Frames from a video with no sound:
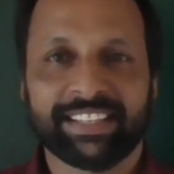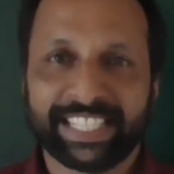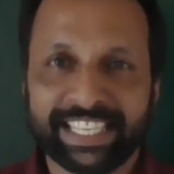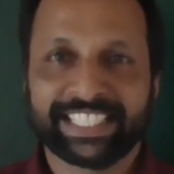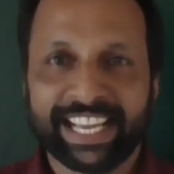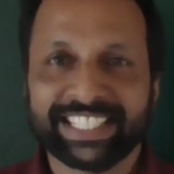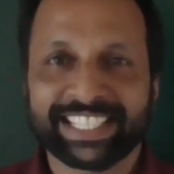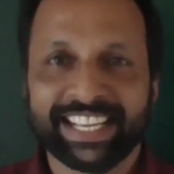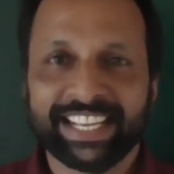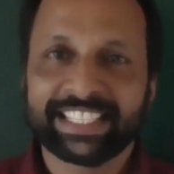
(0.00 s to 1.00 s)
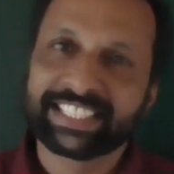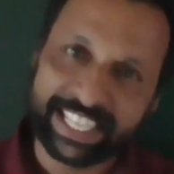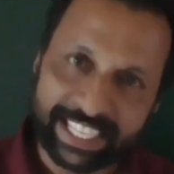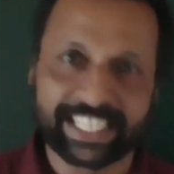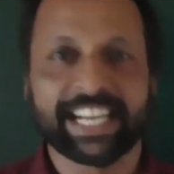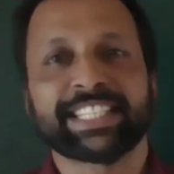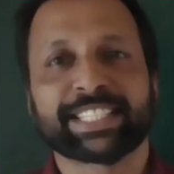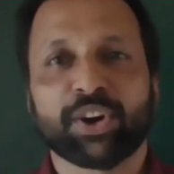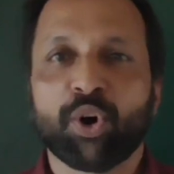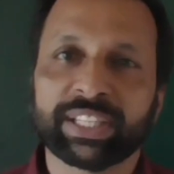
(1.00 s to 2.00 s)
She sells seashells
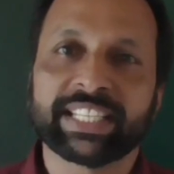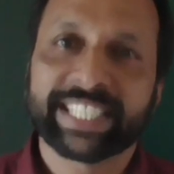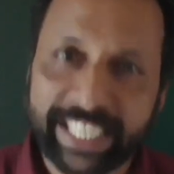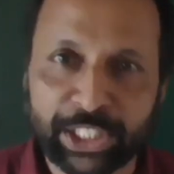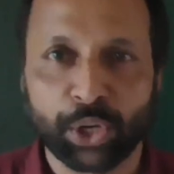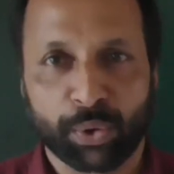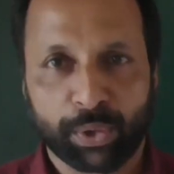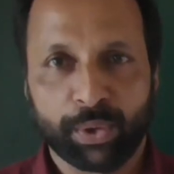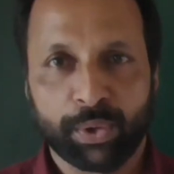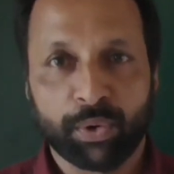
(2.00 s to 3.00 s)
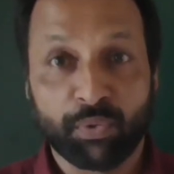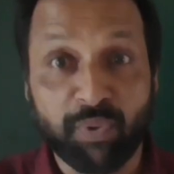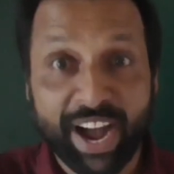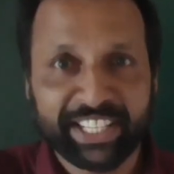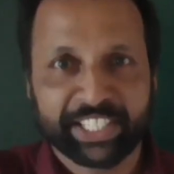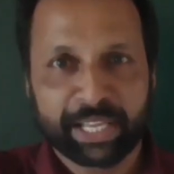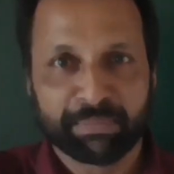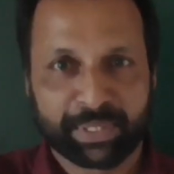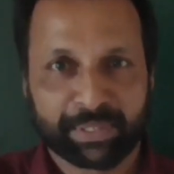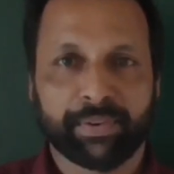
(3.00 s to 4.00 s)
on the seashore. 5
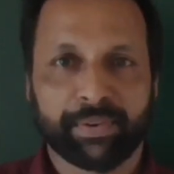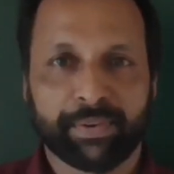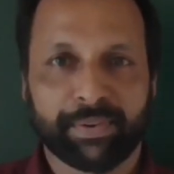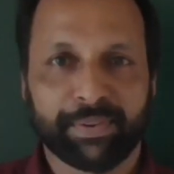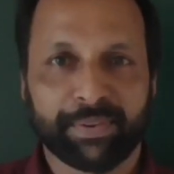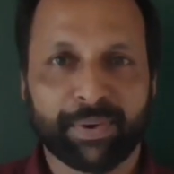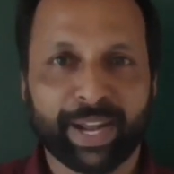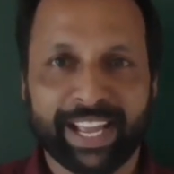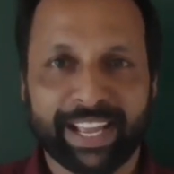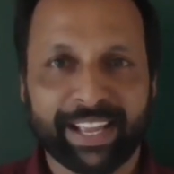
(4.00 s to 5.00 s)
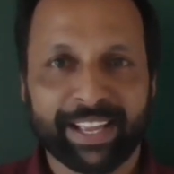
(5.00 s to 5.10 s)
times. Okay.